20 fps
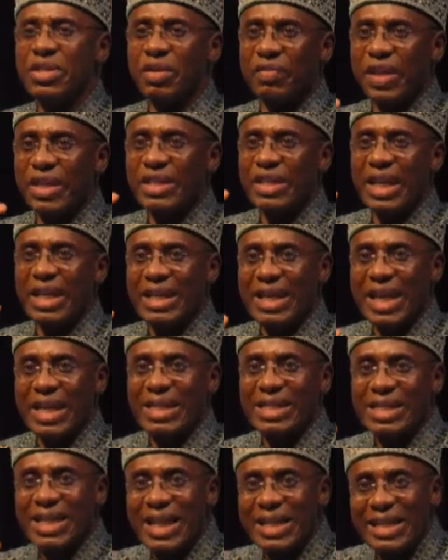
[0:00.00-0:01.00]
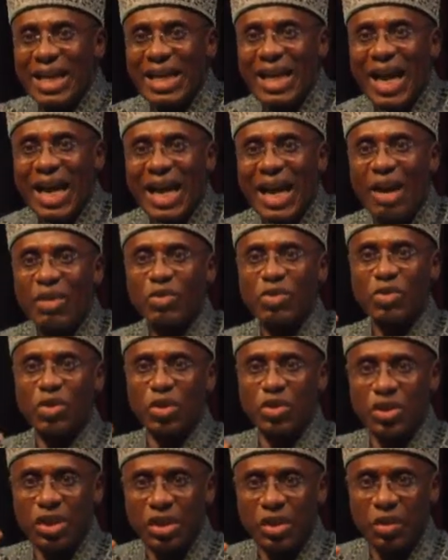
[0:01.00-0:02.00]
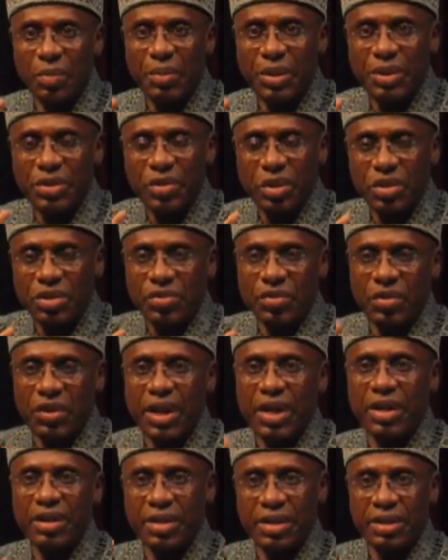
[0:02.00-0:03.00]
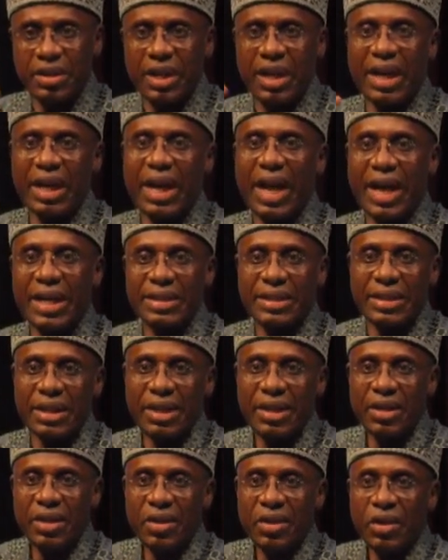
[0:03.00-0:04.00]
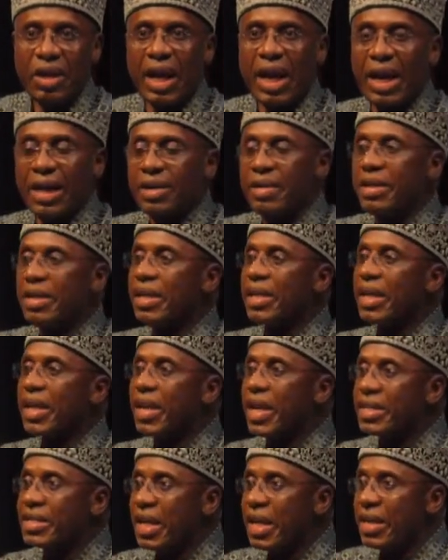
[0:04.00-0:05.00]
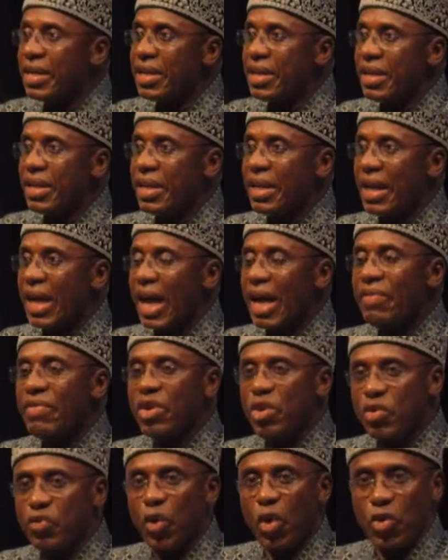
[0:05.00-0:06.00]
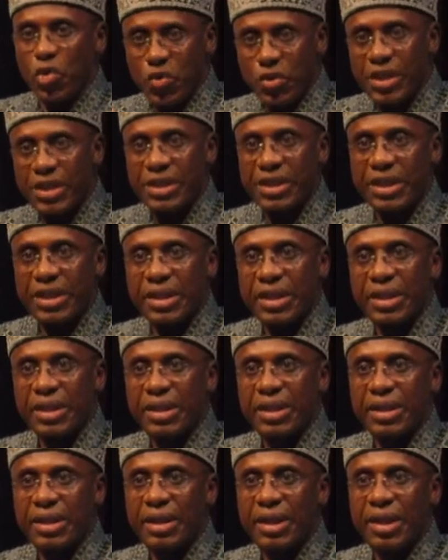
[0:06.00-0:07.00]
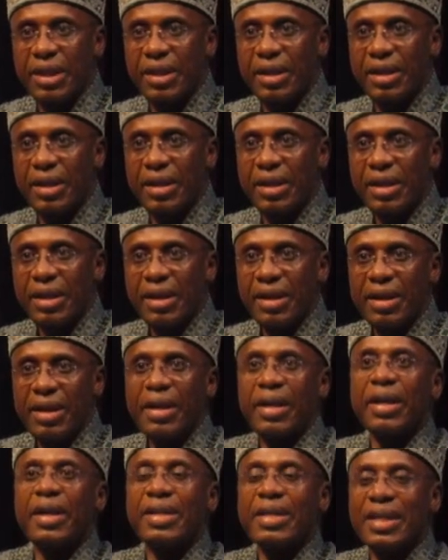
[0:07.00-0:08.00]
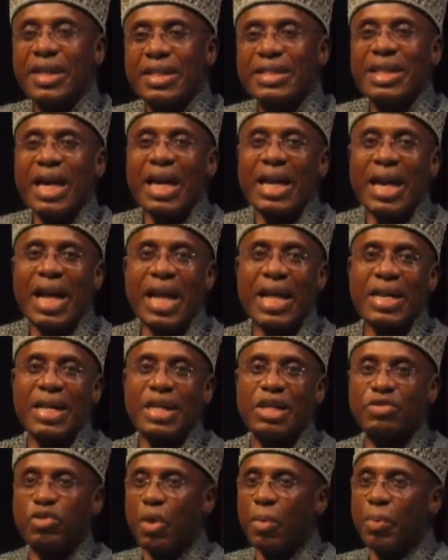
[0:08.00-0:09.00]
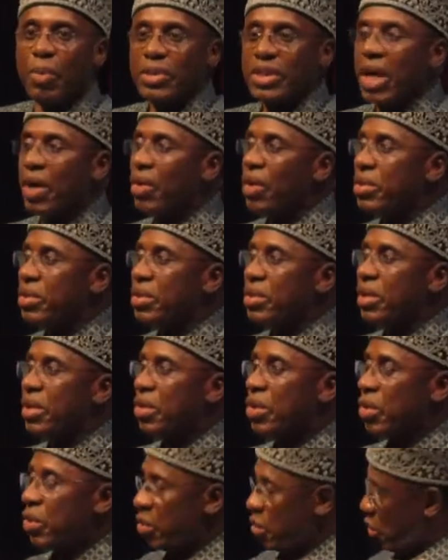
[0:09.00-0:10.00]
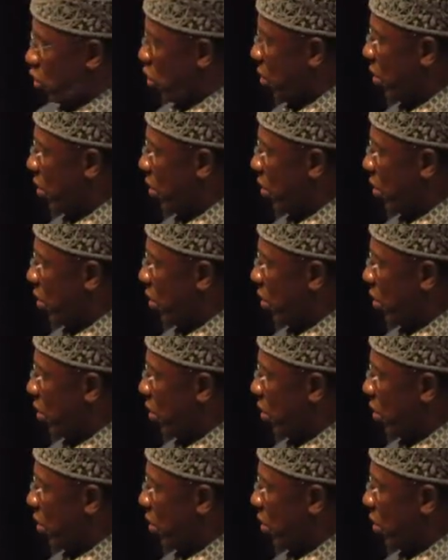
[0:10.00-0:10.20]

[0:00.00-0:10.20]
of Nigeria then centered around such rail lines, and it created the avenue for unity. The Eastern Line is from Port Harcourt to